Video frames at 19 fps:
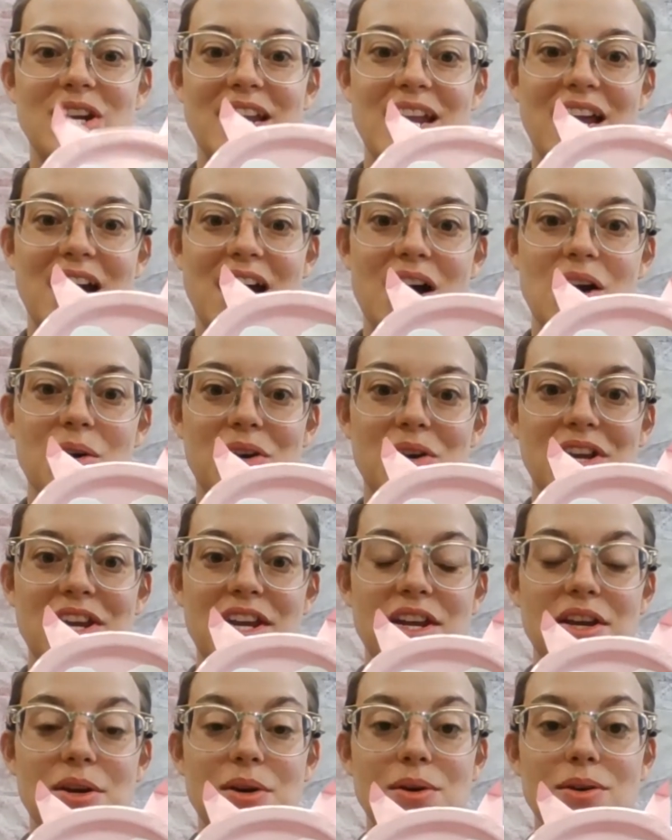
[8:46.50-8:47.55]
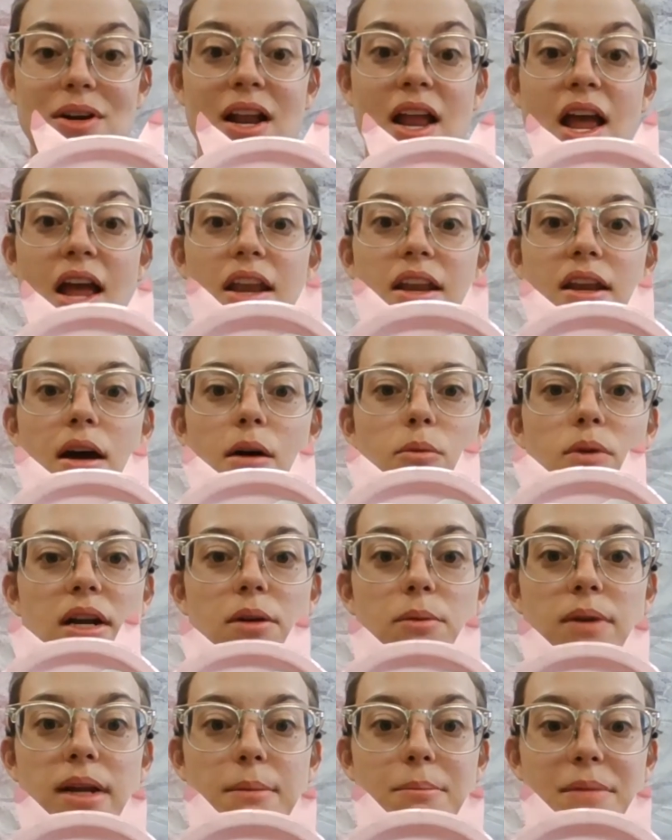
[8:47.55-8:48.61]
at how cute. Now what are
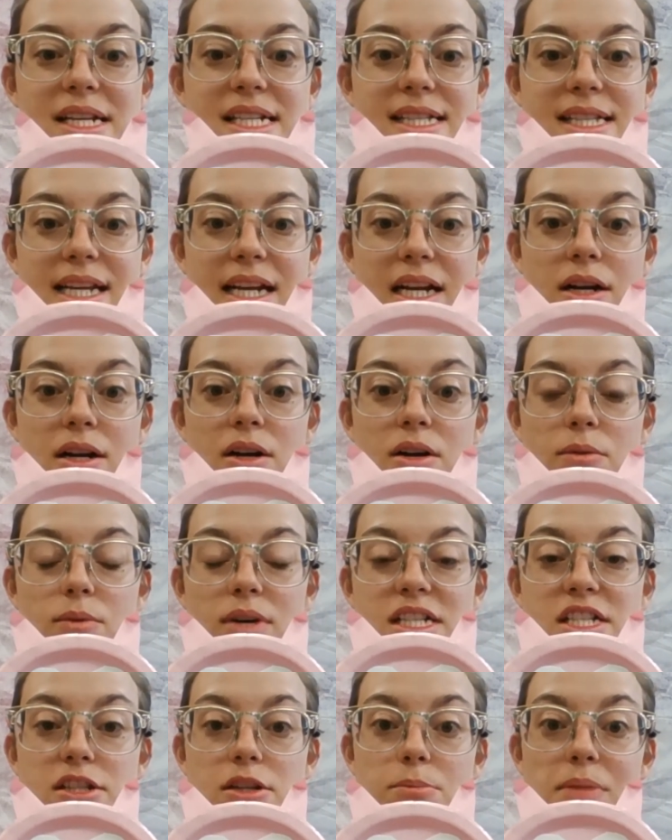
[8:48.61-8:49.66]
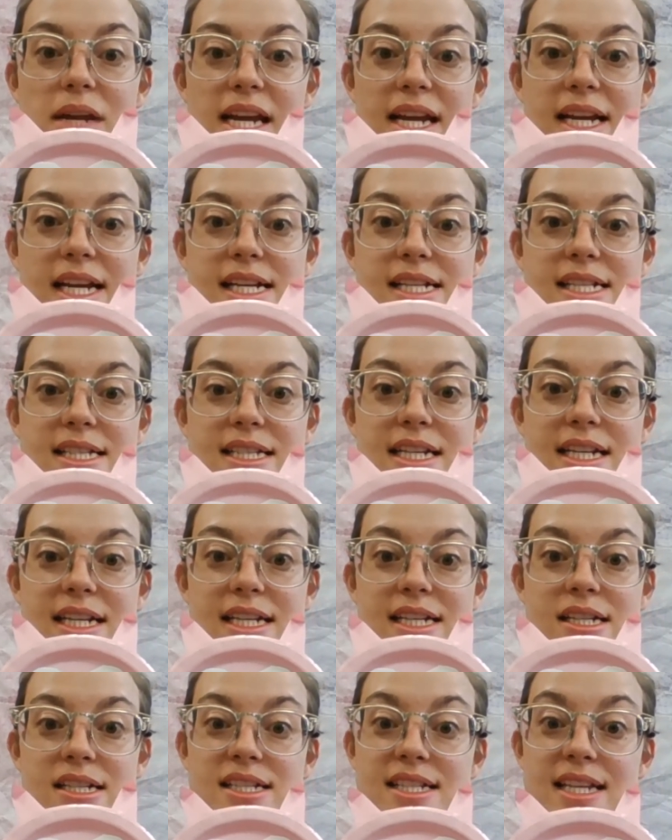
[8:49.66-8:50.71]
we missing? What do piggies
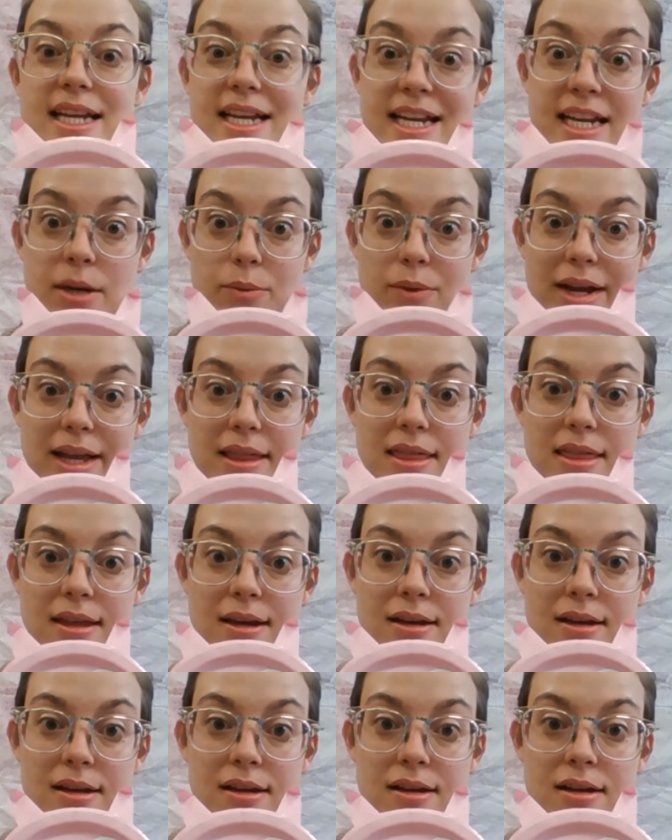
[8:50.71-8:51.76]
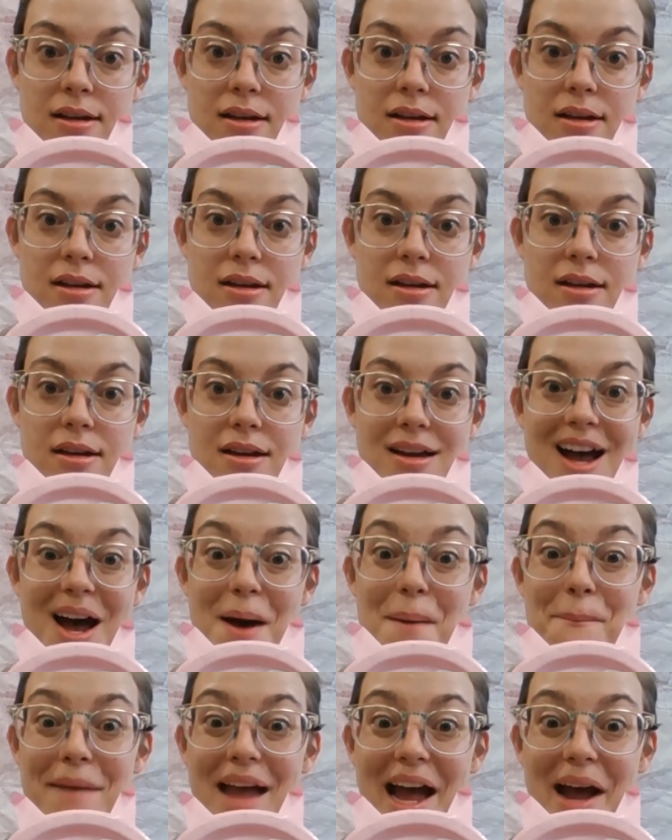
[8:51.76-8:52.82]
need to eat with?
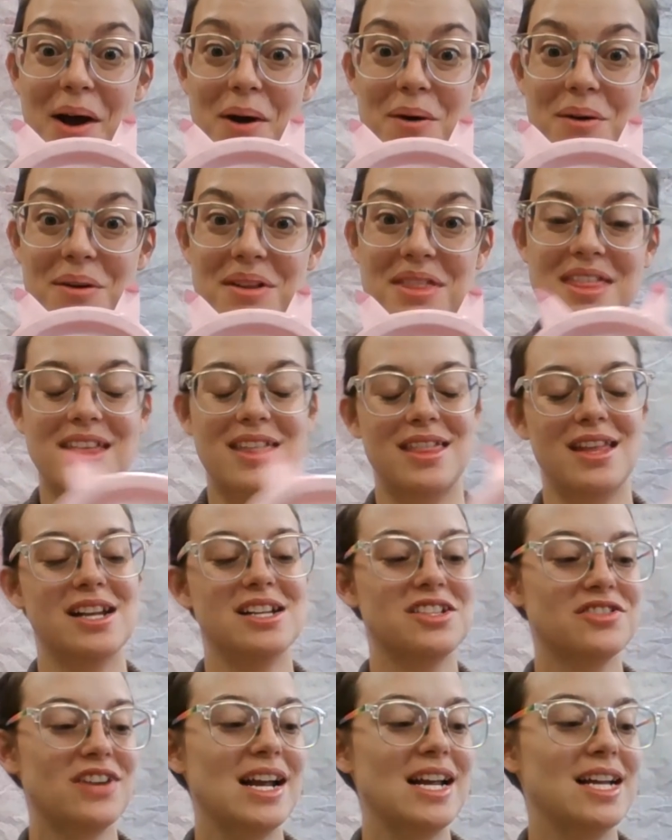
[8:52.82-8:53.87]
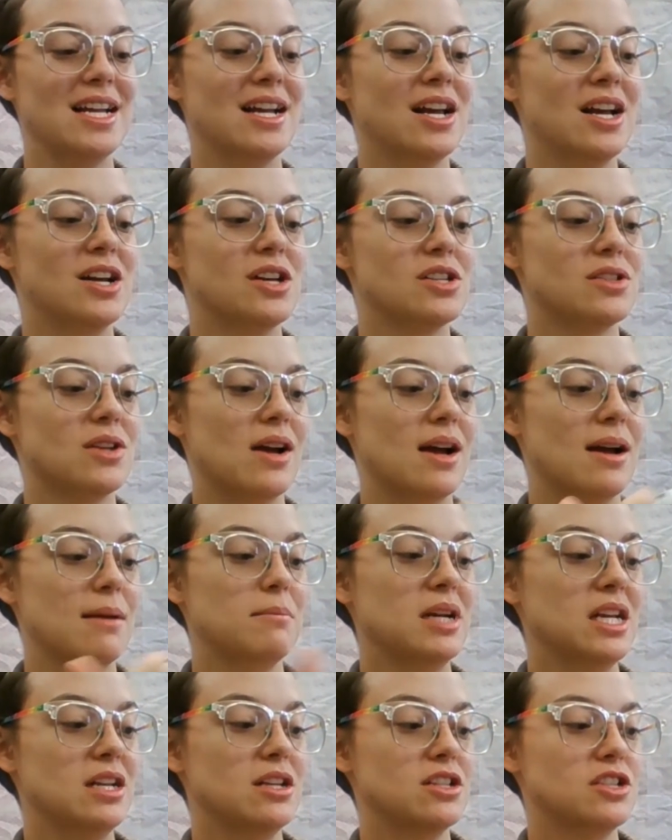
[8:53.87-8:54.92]
A mouth! That's right. So I'm
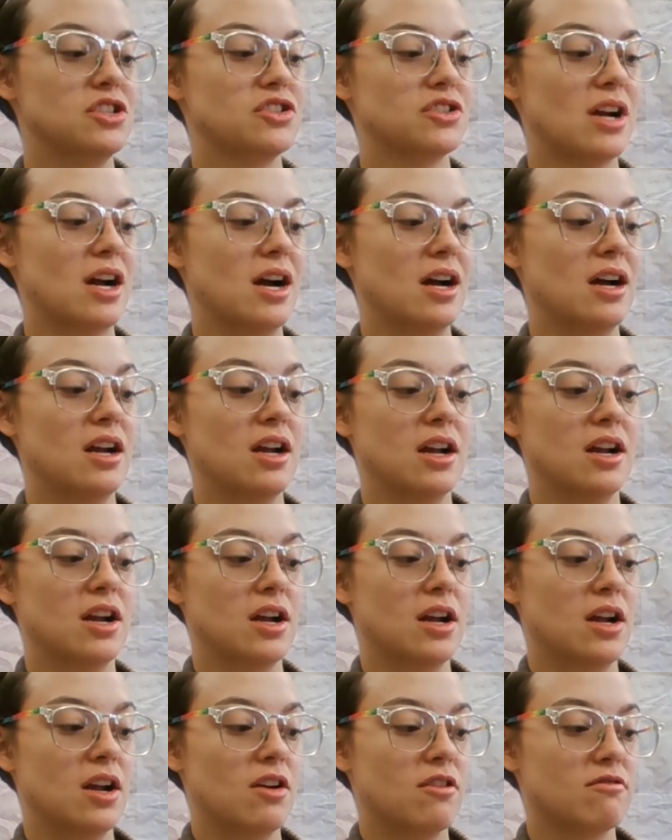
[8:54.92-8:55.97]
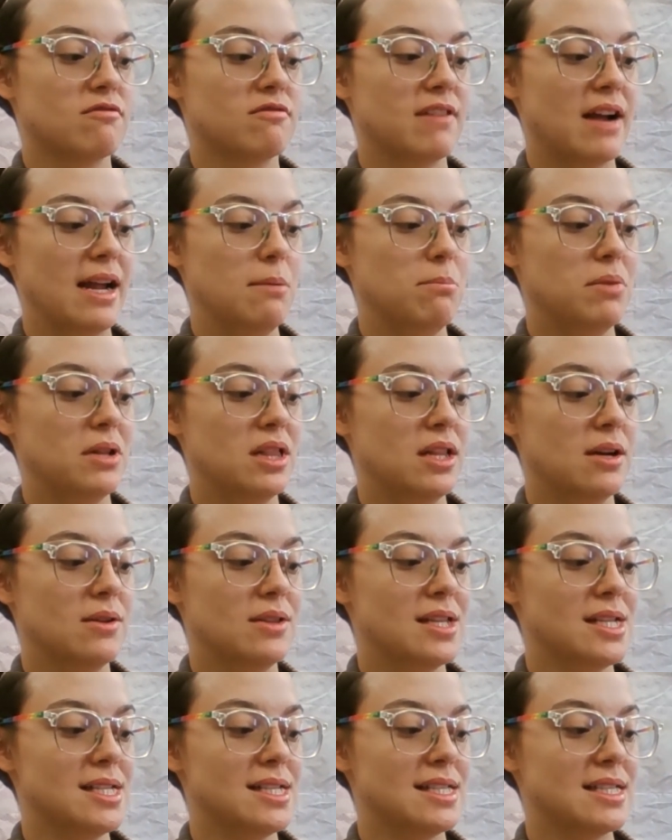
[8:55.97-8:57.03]
going to draw right below
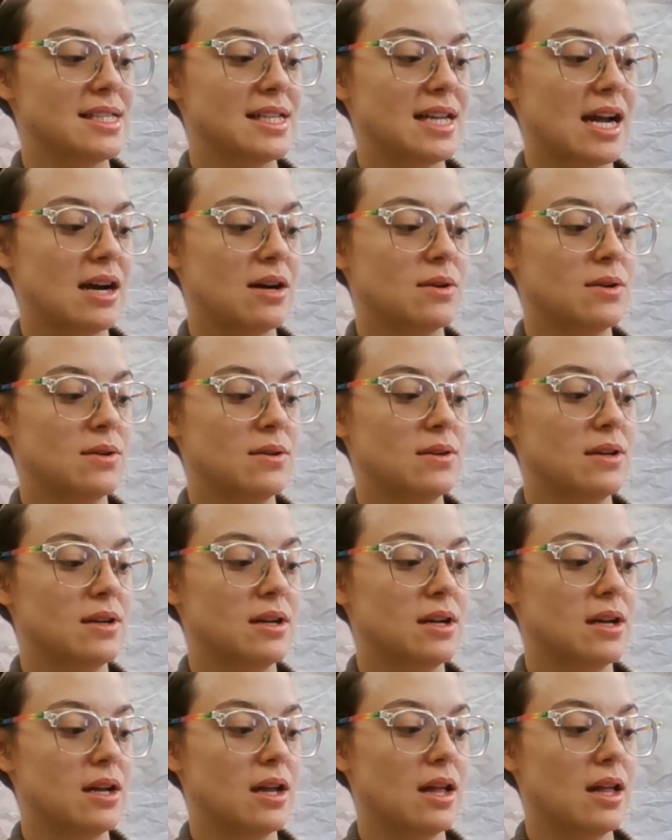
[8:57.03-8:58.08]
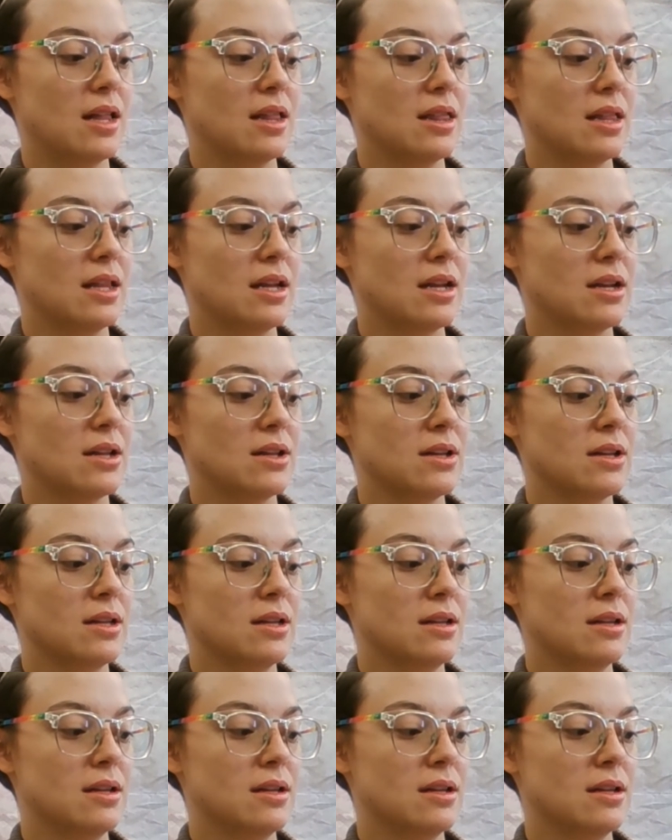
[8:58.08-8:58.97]
the snout a little